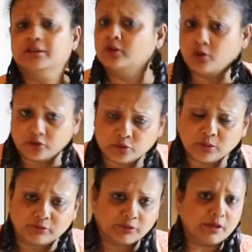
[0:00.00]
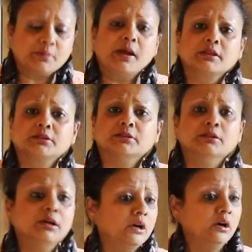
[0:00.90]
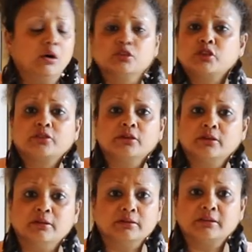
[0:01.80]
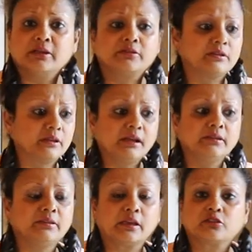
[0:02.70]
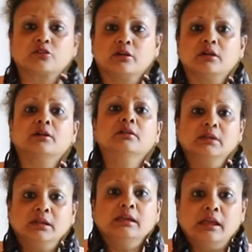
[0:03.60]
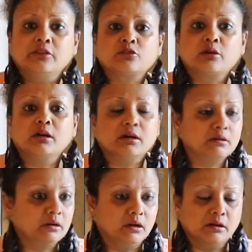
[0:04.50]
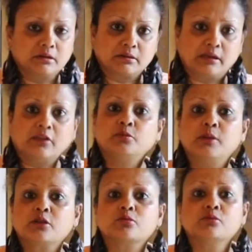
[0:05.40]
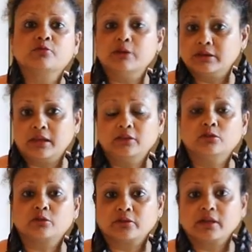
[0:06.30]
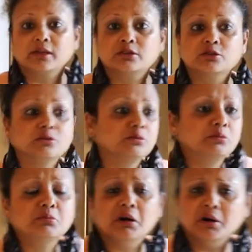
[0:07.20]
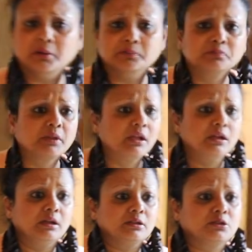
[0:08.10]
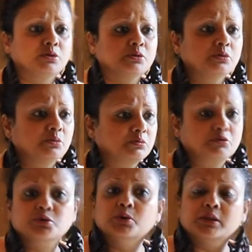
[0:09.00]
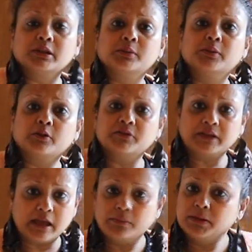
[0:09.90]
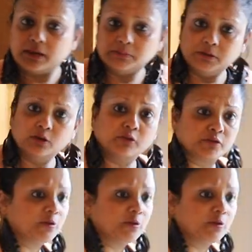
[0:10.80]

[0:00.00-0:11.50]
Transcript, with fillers: in-law suite for that matter, or just a just a nice extra extra uh, guest bedroom in case you decide to uh, to do a little bit of an Airbnb of